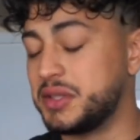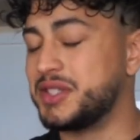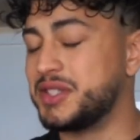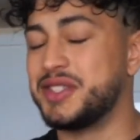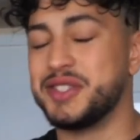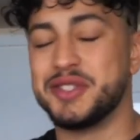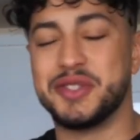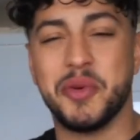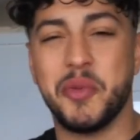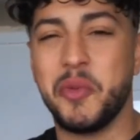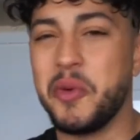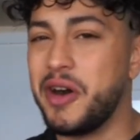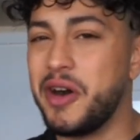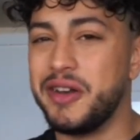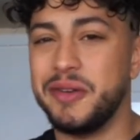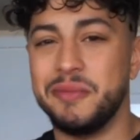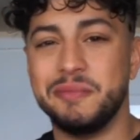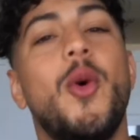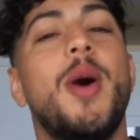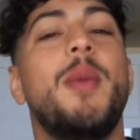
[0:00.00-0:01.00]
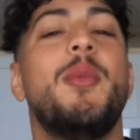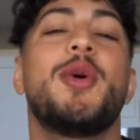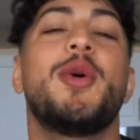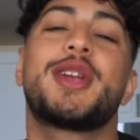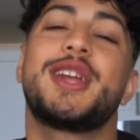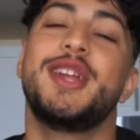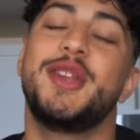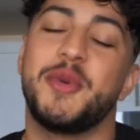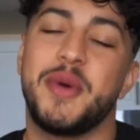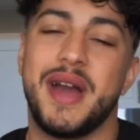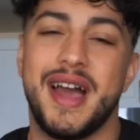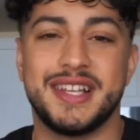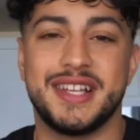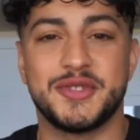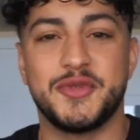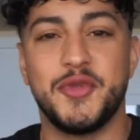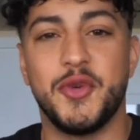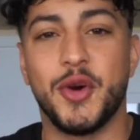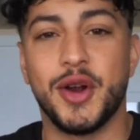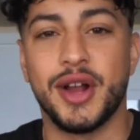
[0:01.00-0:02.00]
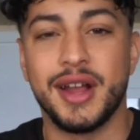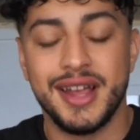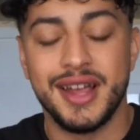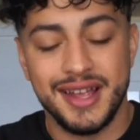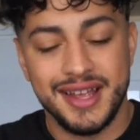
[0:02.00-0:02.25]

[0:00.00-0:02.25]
this is the one. What more can you ask for?